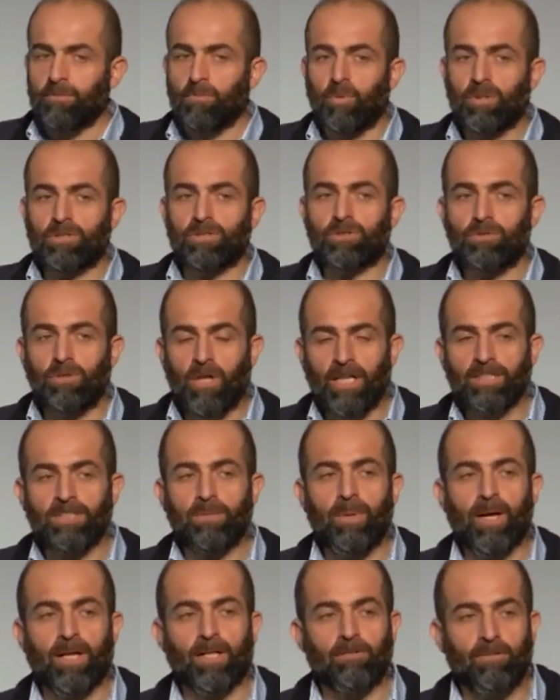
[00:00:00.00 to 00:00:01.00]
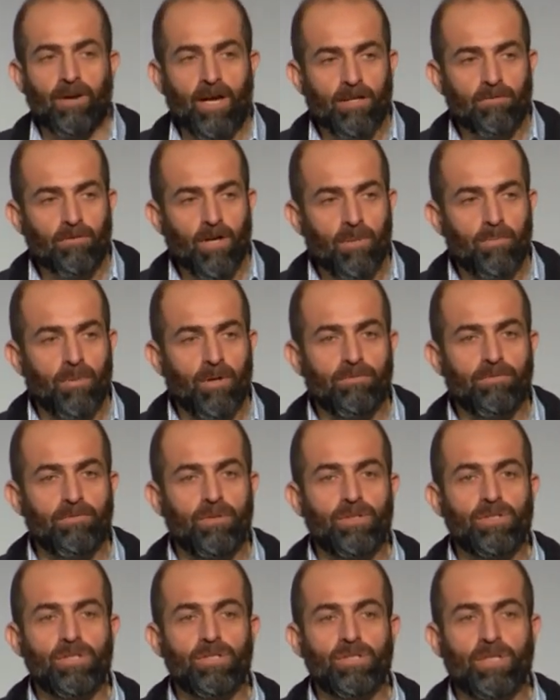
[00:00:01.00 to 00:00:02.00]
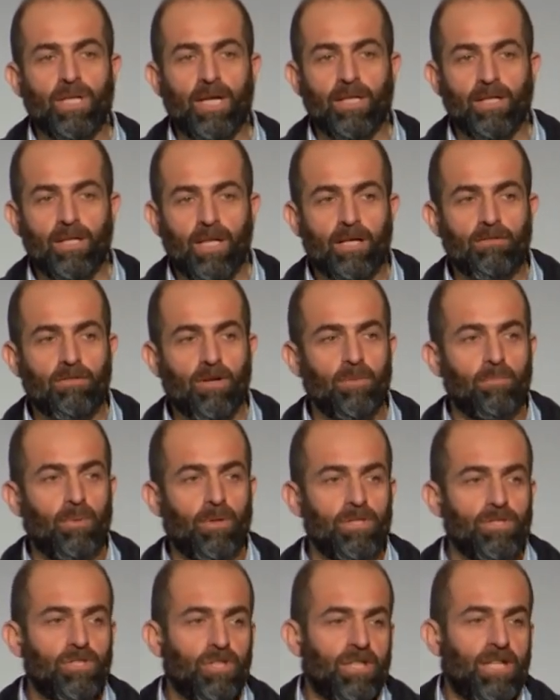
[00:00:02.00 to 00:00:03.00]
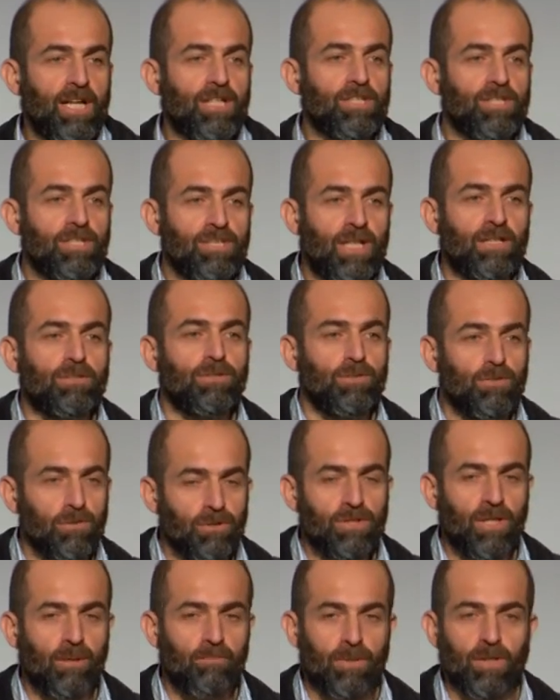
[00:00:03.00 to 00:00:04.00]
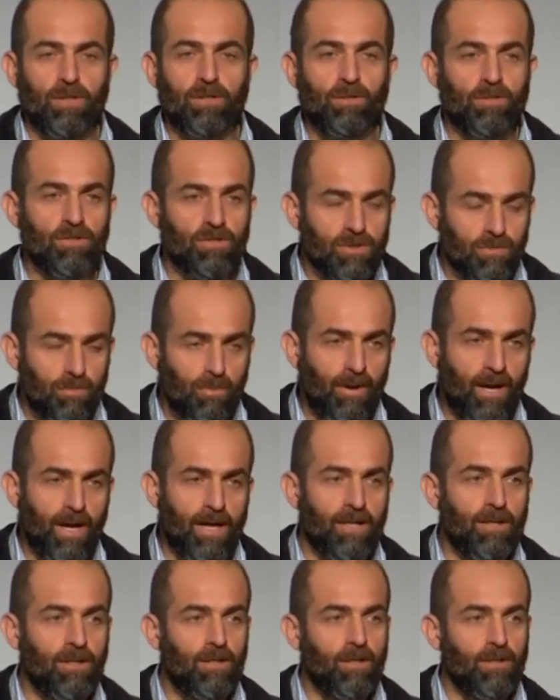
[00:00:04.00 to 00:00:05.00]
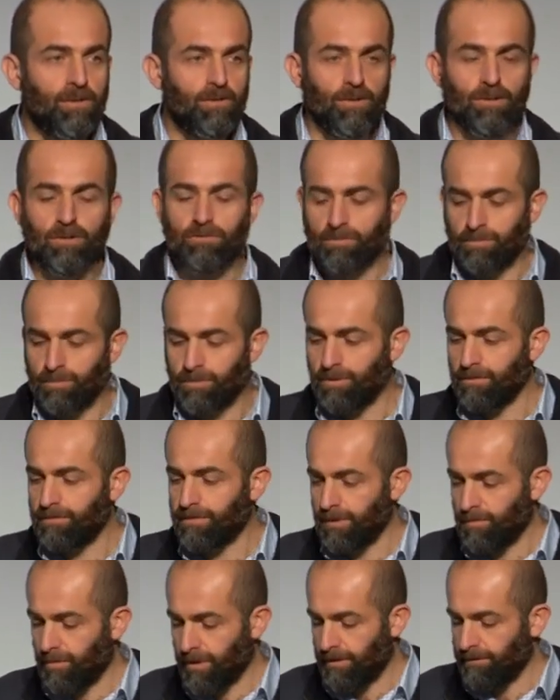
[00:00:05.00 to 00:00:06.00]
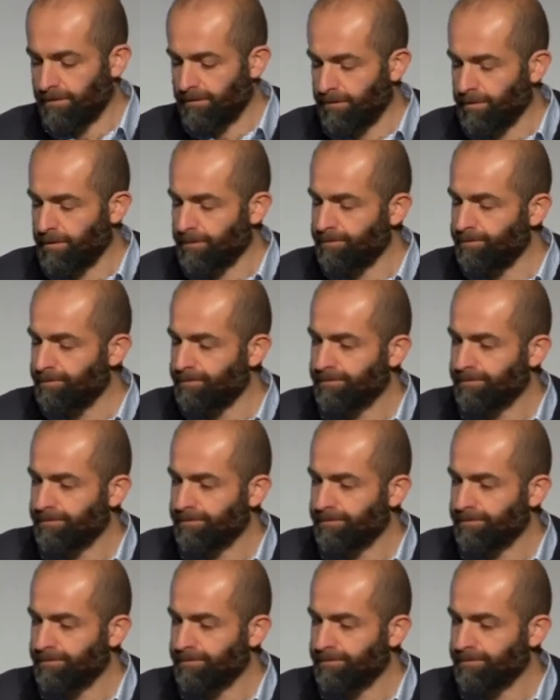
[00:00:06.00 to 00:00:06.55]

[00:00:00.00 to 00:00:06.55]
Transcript: What's nice about a ground robot versus, say, an air robot is you can actually start to do something. You can spray, you can remove in whatever form.